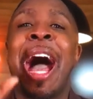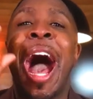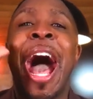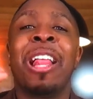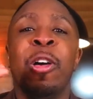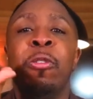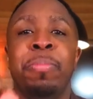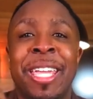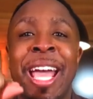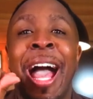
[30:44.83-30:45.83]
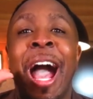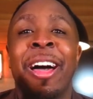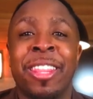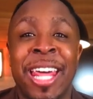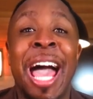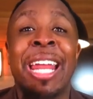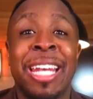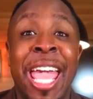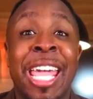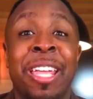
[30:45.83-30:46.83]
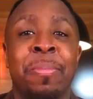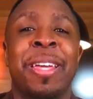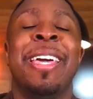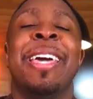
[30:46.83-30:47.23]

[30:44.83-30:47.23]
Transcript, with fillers: hallowed be thy name.